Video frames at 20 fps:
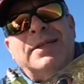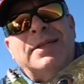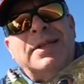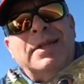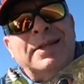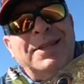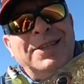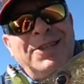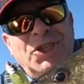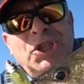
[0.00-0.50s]
so
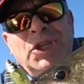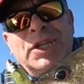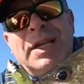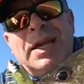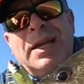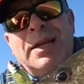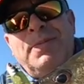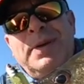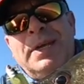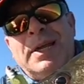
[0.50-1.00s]
the jig
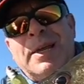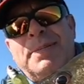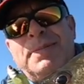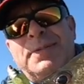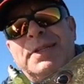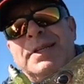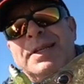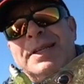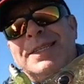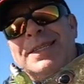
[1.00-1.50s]
head becomes
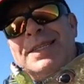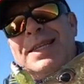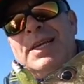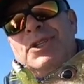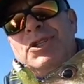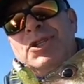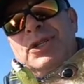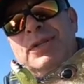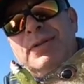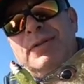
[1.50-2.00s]
an
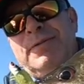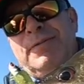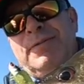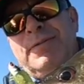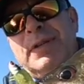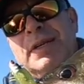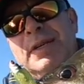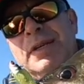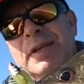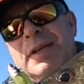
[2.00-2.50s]
extension of
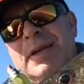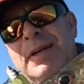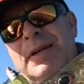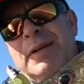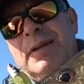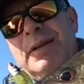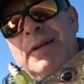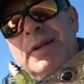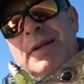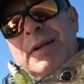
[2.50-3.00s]

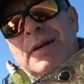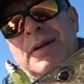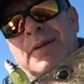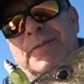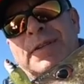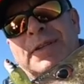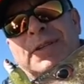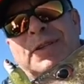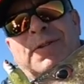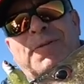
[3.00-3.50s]

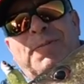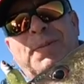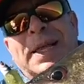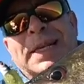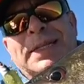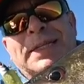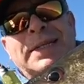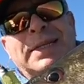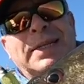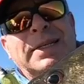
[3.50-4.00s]
the soft
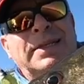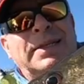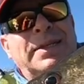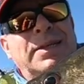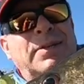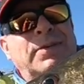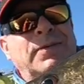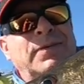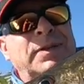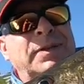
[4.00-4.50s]
plastic itself.